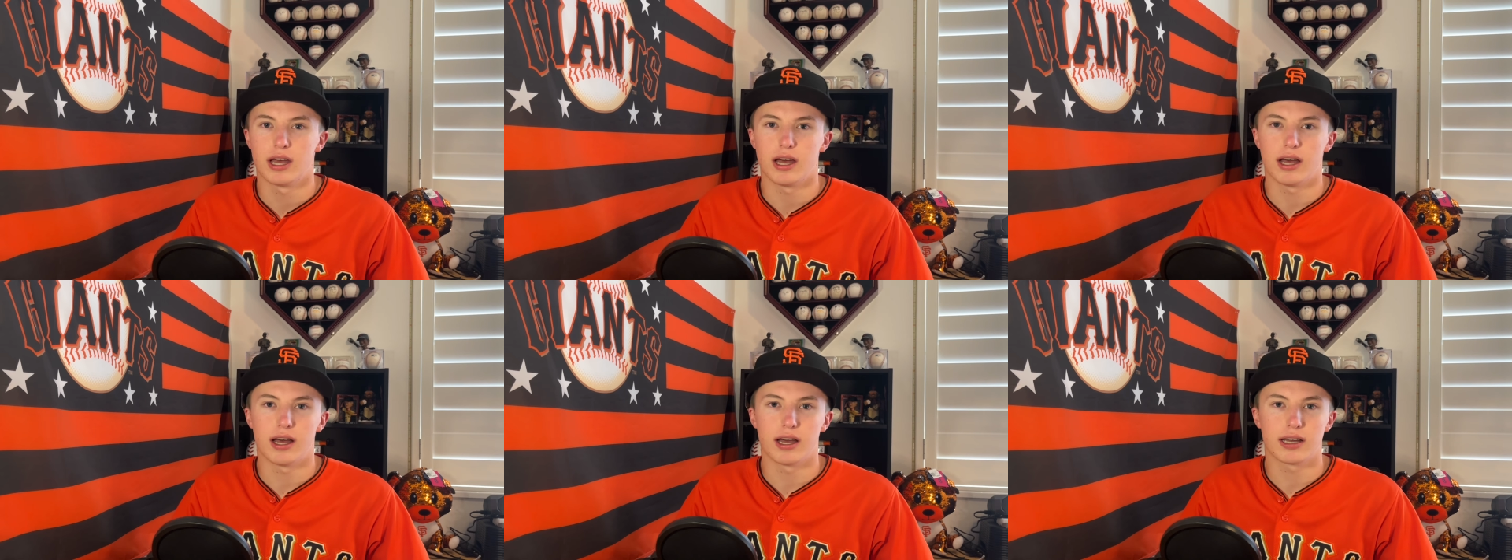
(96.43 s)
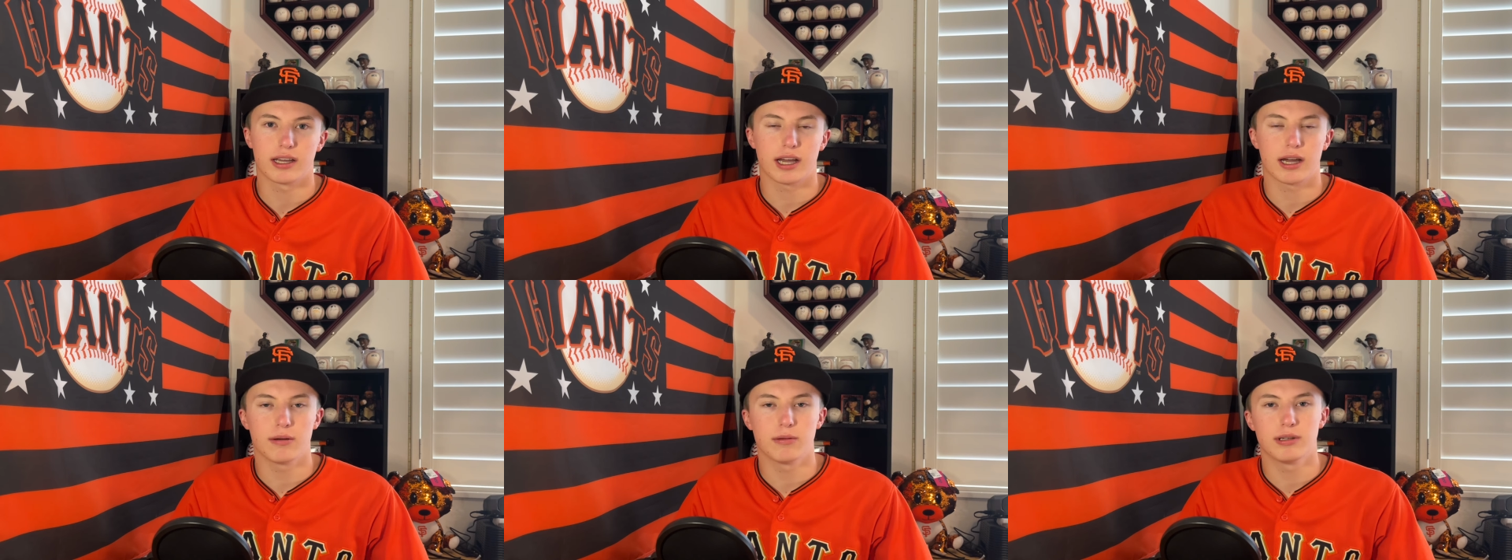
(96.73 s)

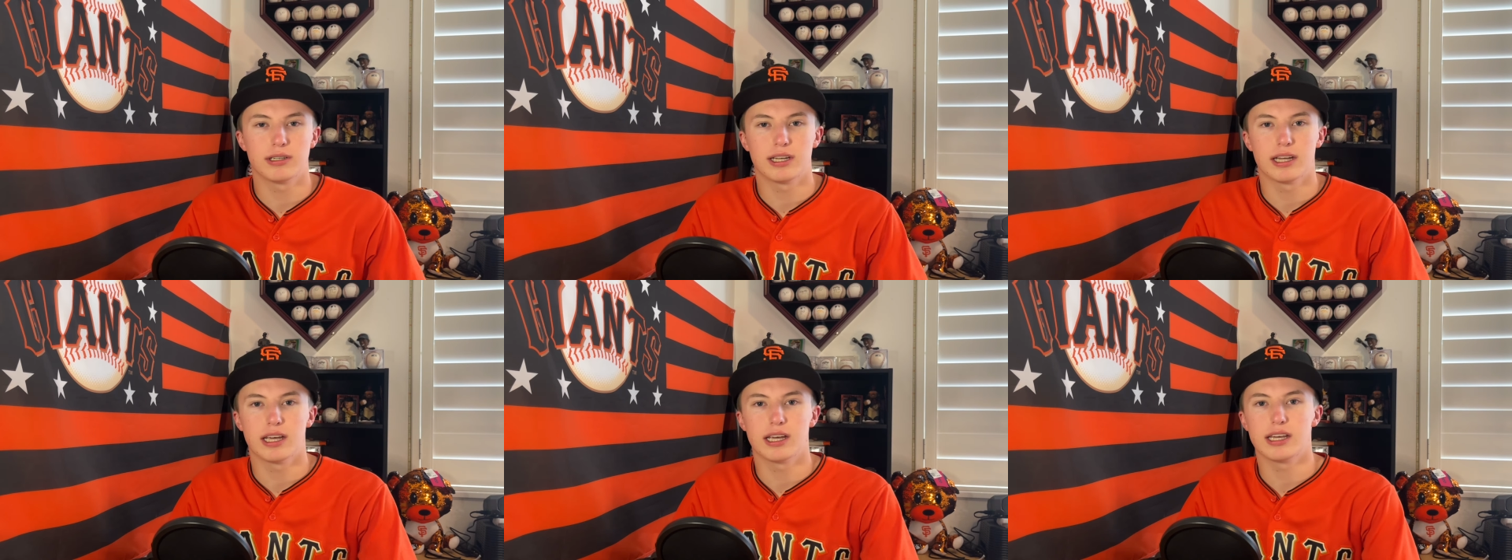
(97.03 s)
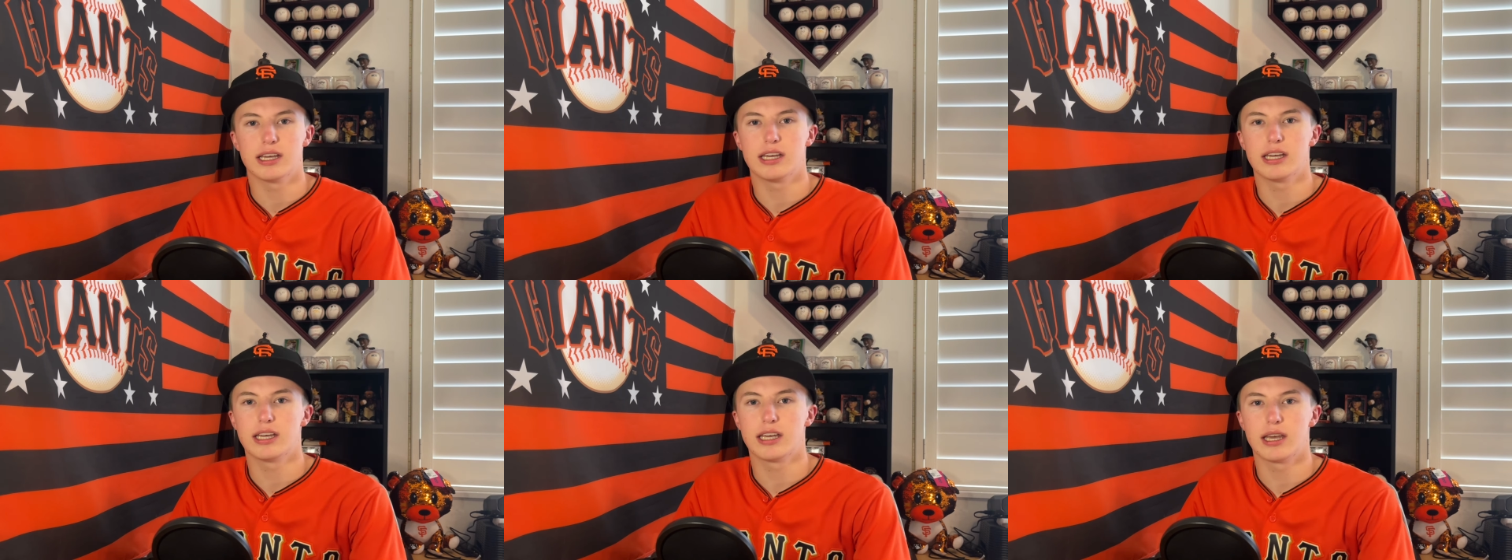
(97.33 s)
Kai Tang,
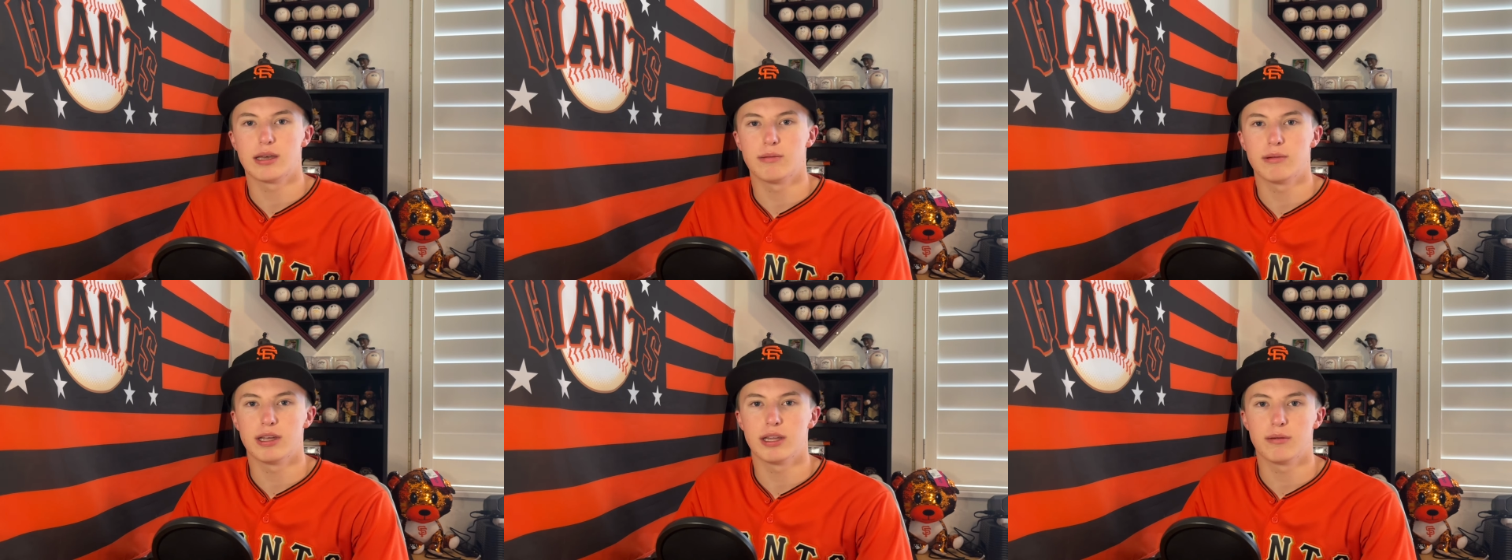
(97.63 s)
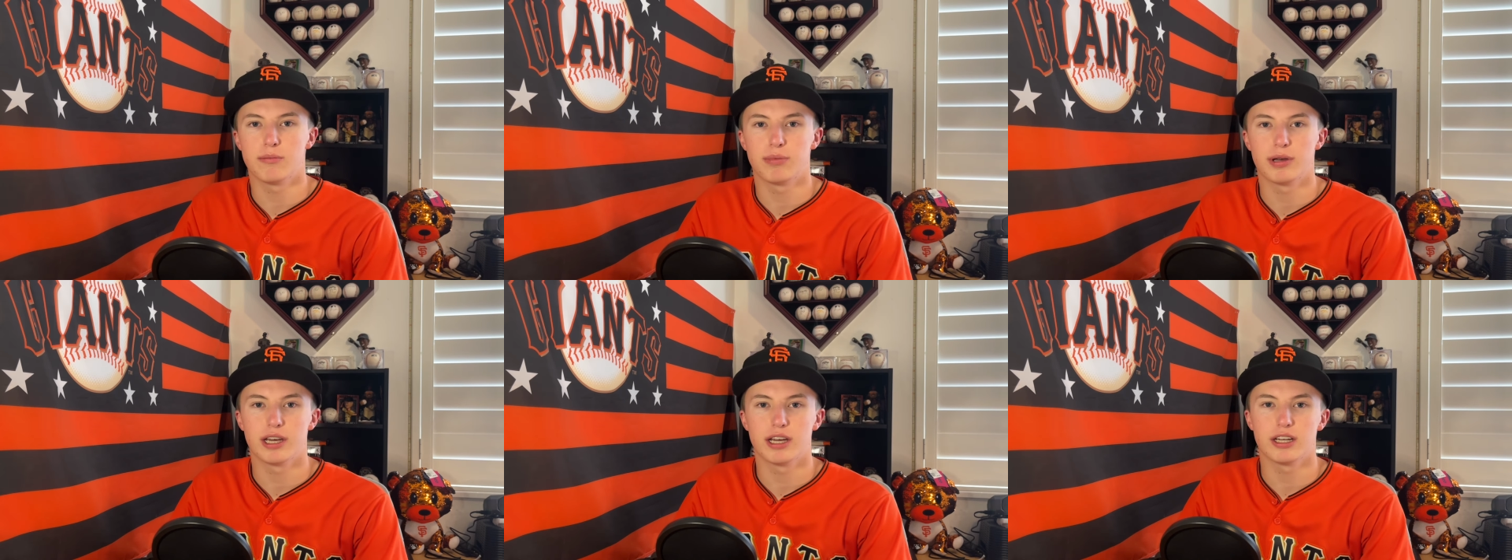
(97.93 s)
he came in
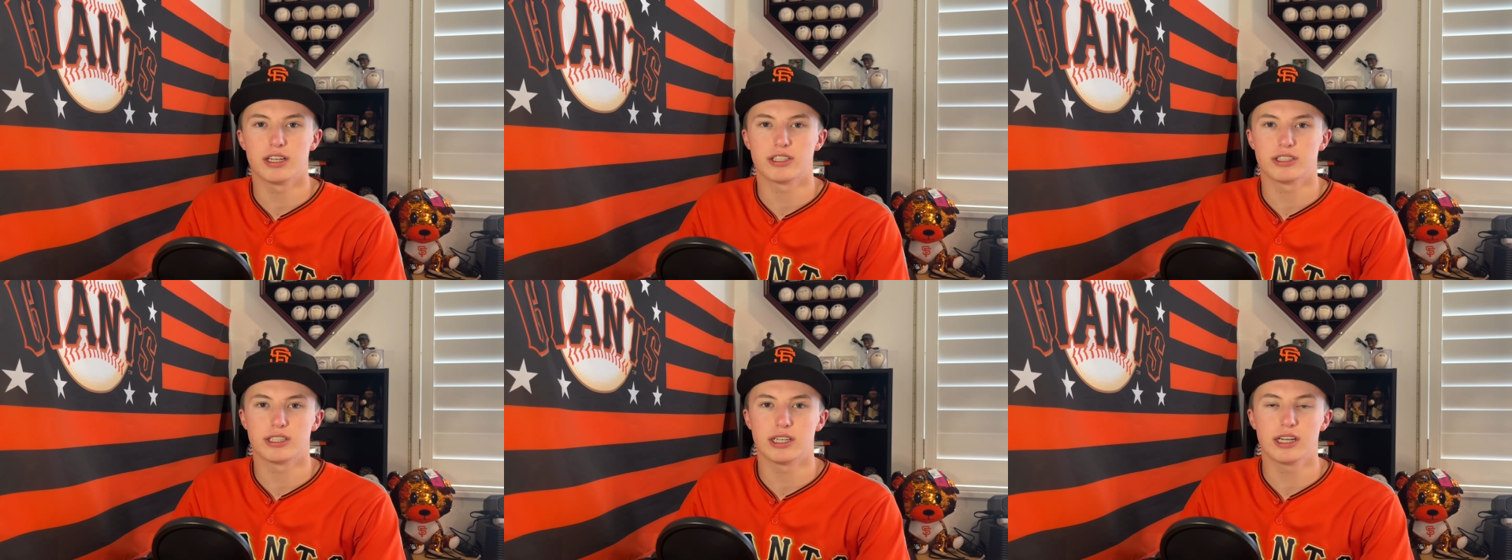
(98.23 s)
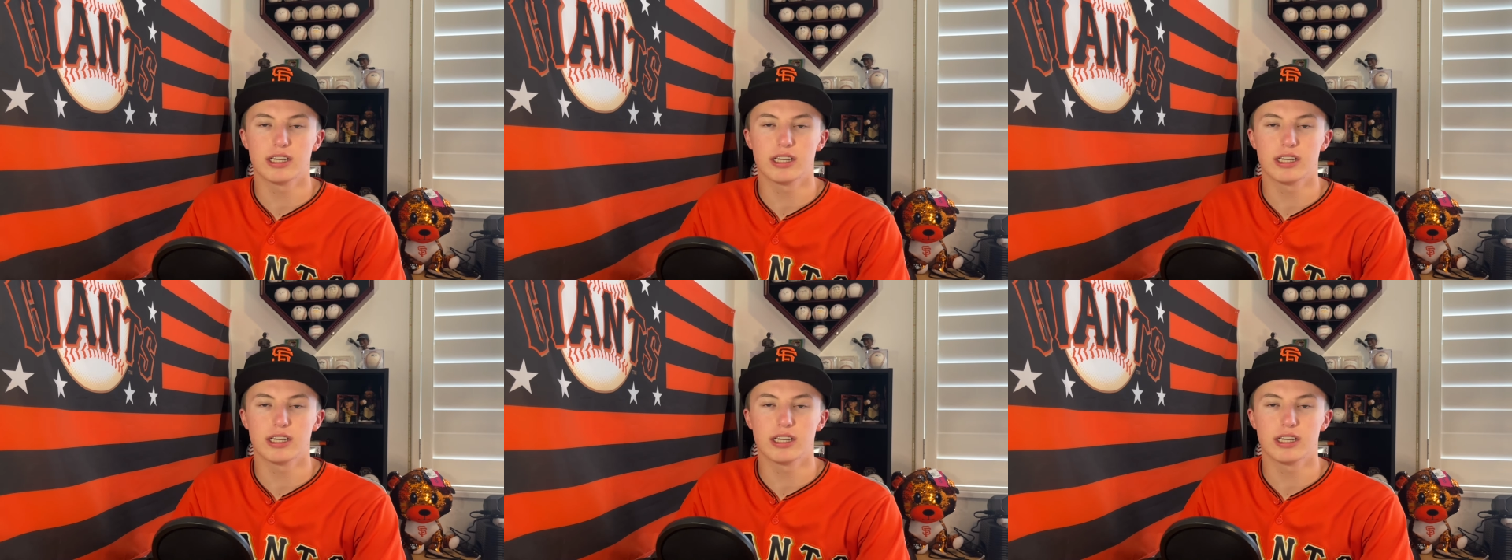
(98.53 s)
and pitched.